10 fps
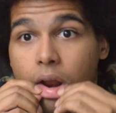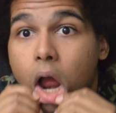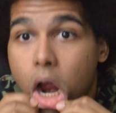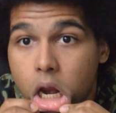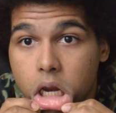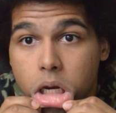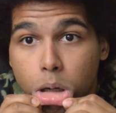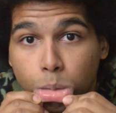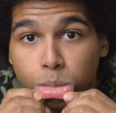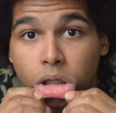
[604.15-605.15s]
I
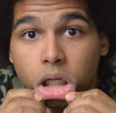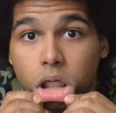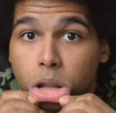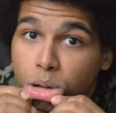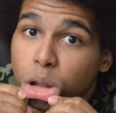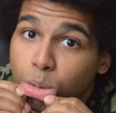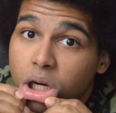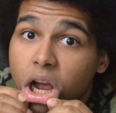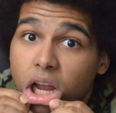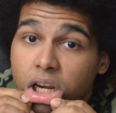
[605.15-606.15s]
am
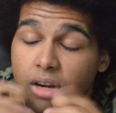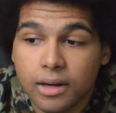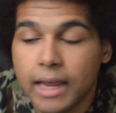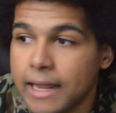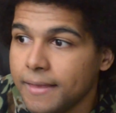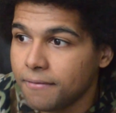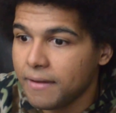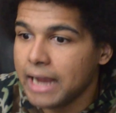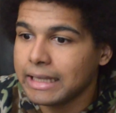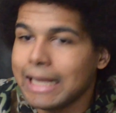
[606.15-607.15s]
Wakandan. And the
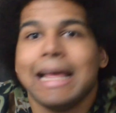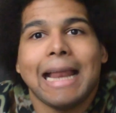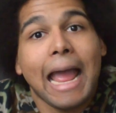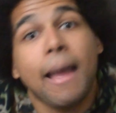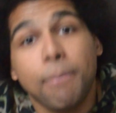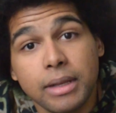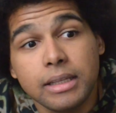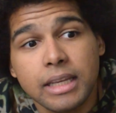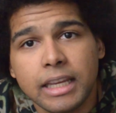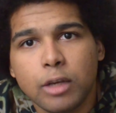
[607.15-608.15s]
fact that that
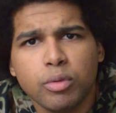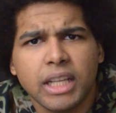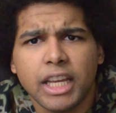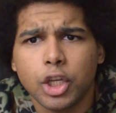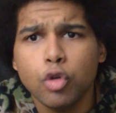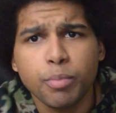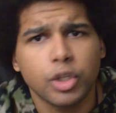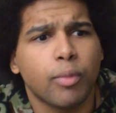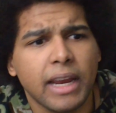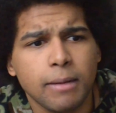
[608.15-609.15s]
happened, he was like, you
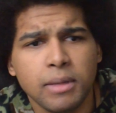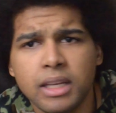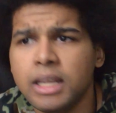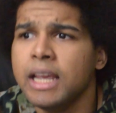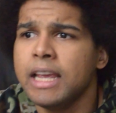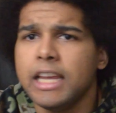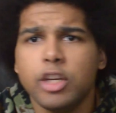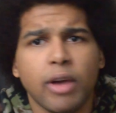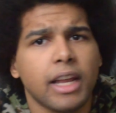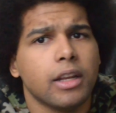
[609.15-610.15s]
betrayed me. He
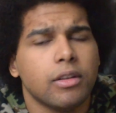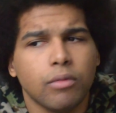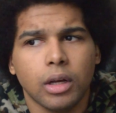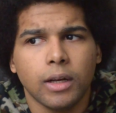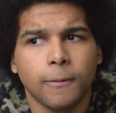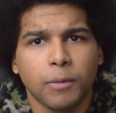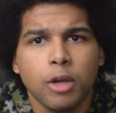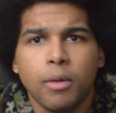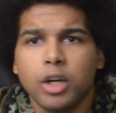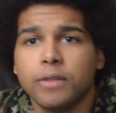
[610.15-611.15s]
tried to, um,
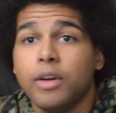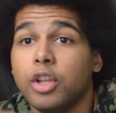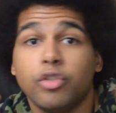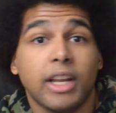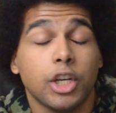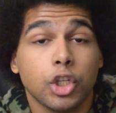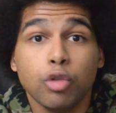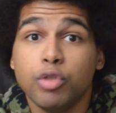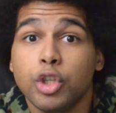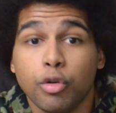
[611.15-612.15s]
Killmonger's father tried to
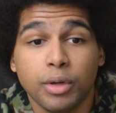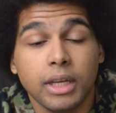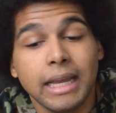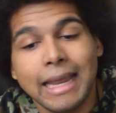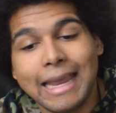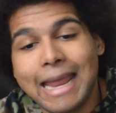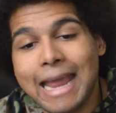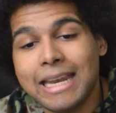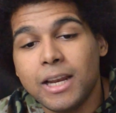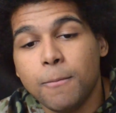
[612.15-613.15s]
shoot Zuri. It
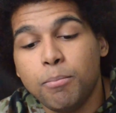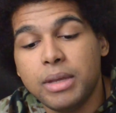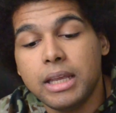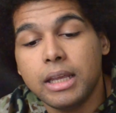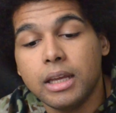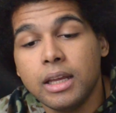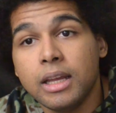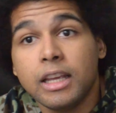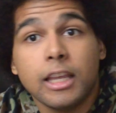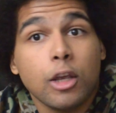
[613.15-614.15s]
ended up being
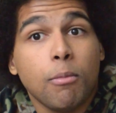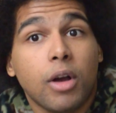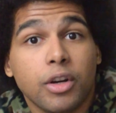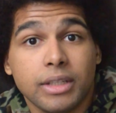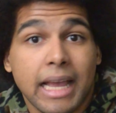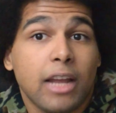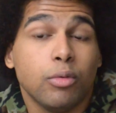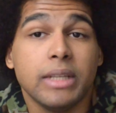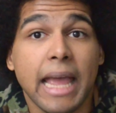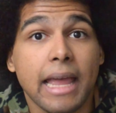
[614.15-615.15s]
Killmonger's dad
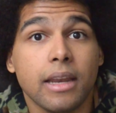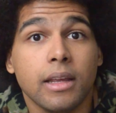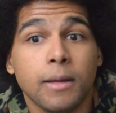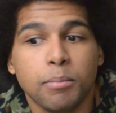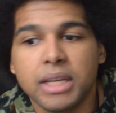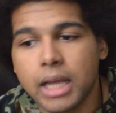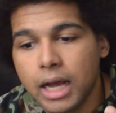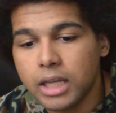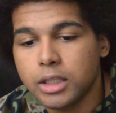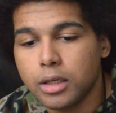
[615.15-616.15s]
who's dead
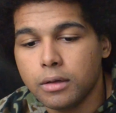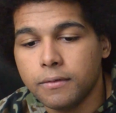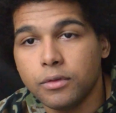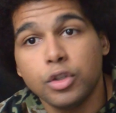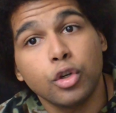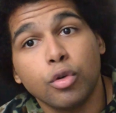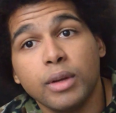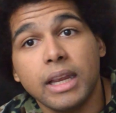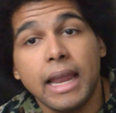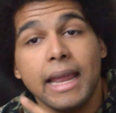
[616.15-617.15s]
because of
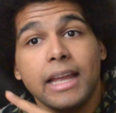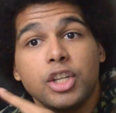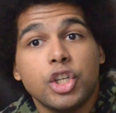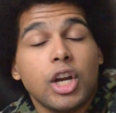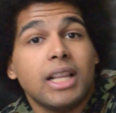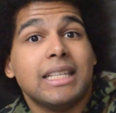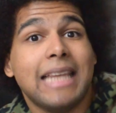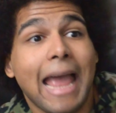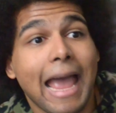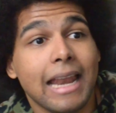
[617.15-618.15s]
Zuri and T'Challa's
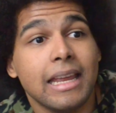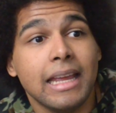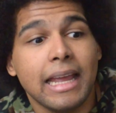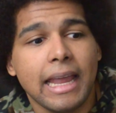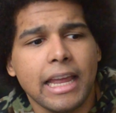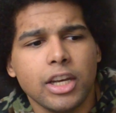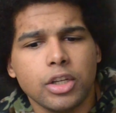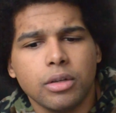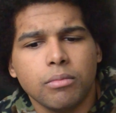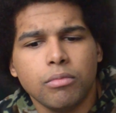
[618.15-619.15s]
dad.
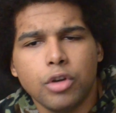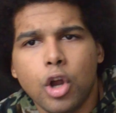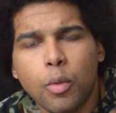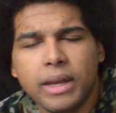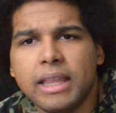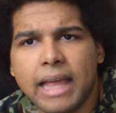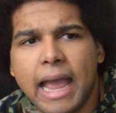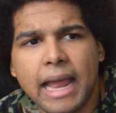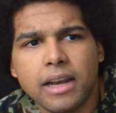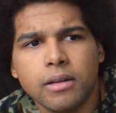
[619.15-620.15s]
And knowing
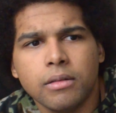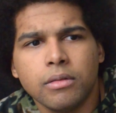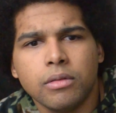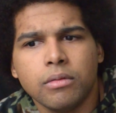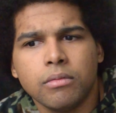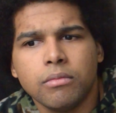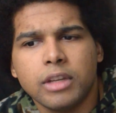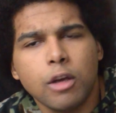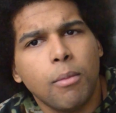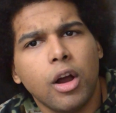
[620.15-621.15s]
that
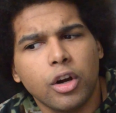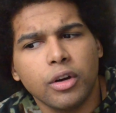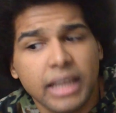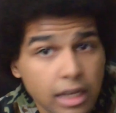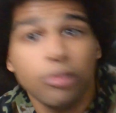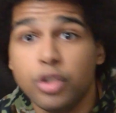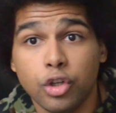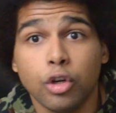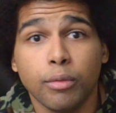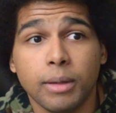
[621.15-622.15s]
Killmonger killed
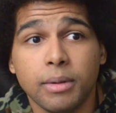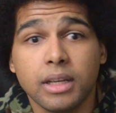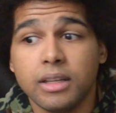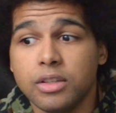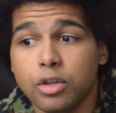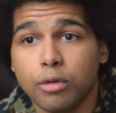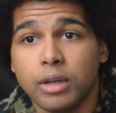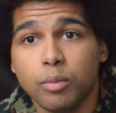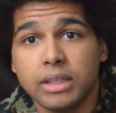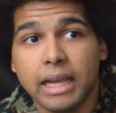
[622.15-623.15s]
Zuri because
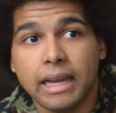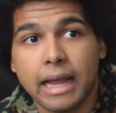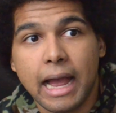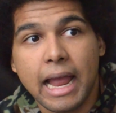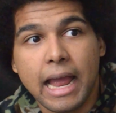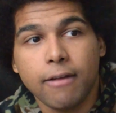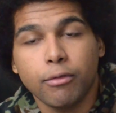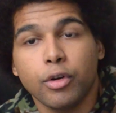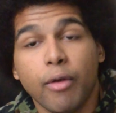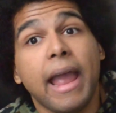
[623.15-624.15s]
Zuri was like, I have
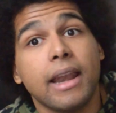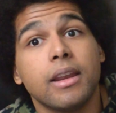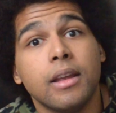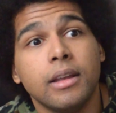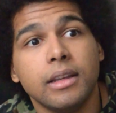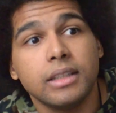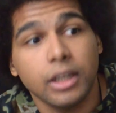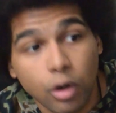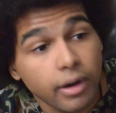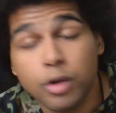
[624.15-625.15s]
regret. He's like,
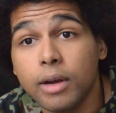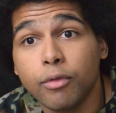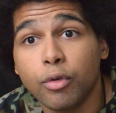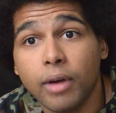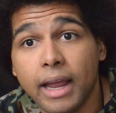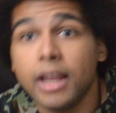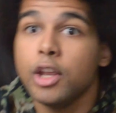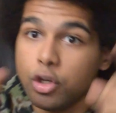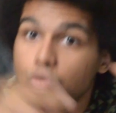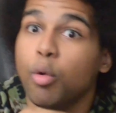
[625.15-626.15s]
oh, you have regret?
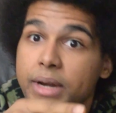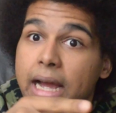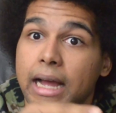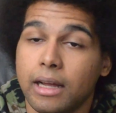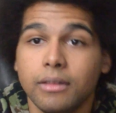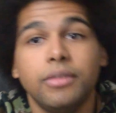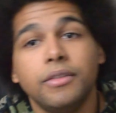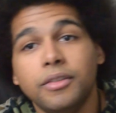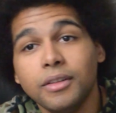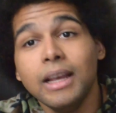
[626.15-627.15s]
You gonna die.